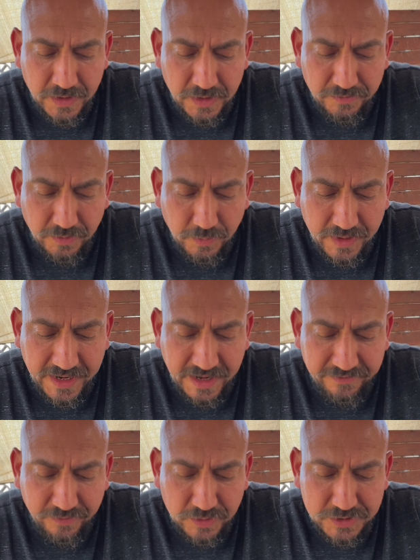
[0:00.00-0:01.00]
For what I
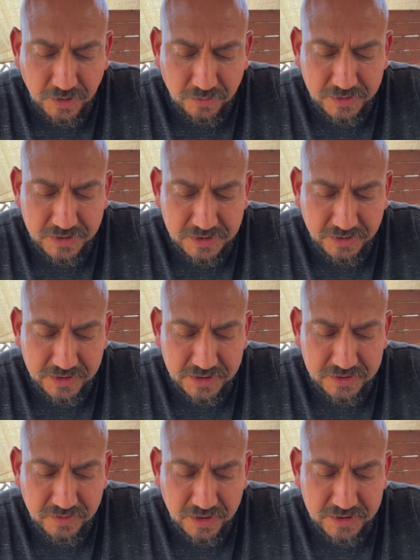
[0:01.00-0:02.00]
have foretold concerning the
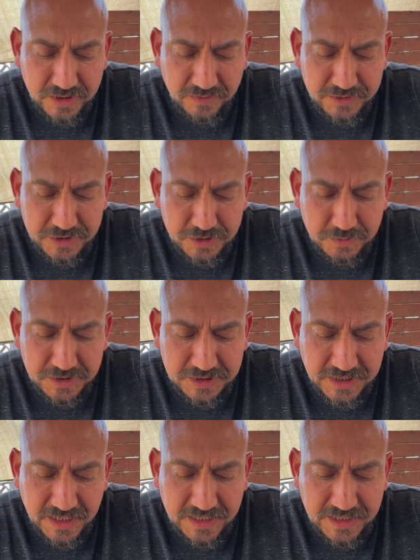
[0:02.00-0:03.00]
destruction of the Jewish
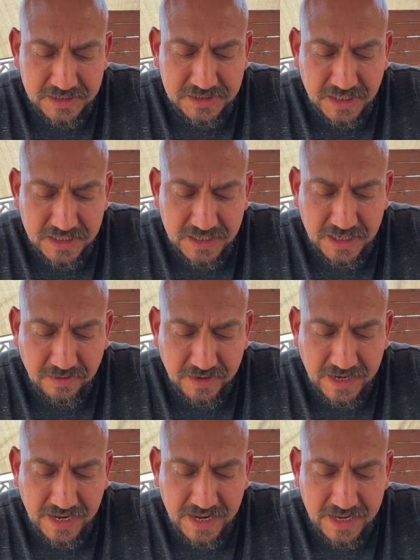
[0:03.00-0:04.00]
state is near
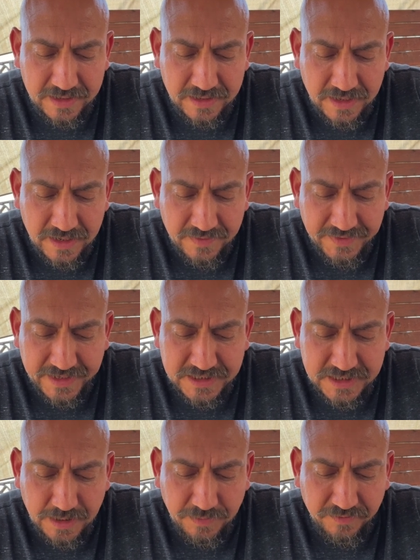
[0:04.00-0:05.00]
at hand, that
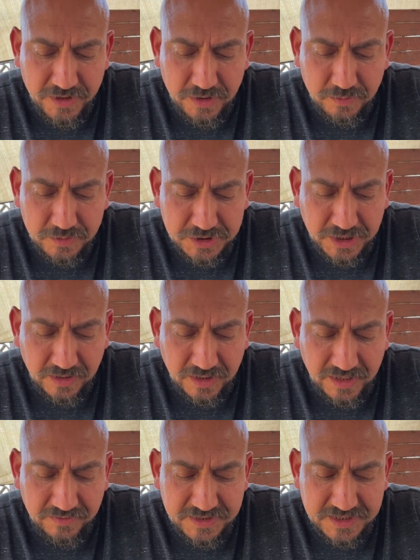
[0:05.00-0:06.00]
some of you shall
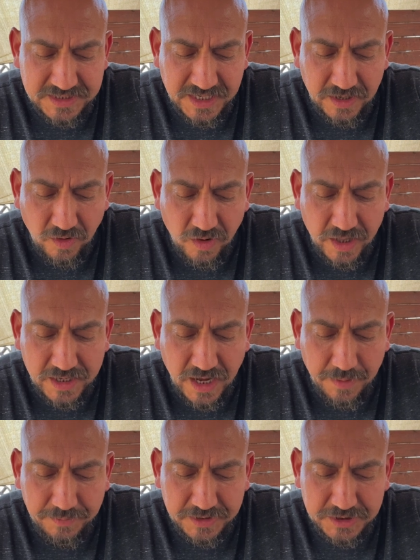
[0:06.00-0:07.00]
live to see it all
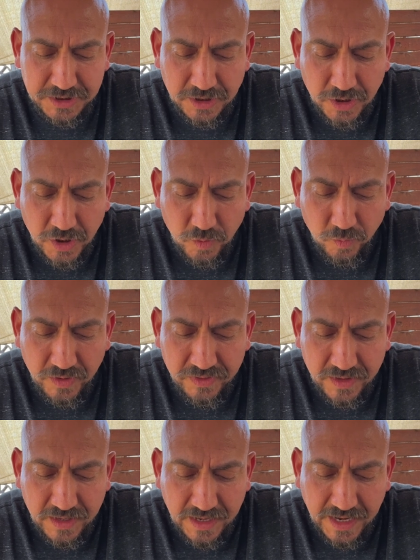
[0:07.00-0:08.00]
accomplished
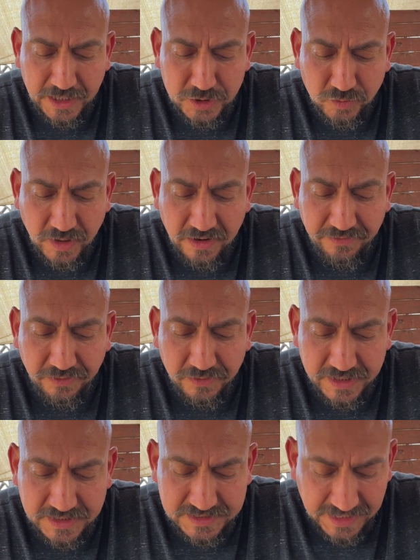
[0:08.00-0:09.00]
with a
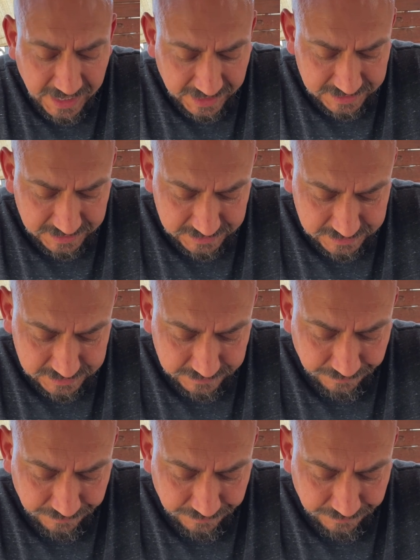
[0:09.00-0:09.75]
dreadful exactness.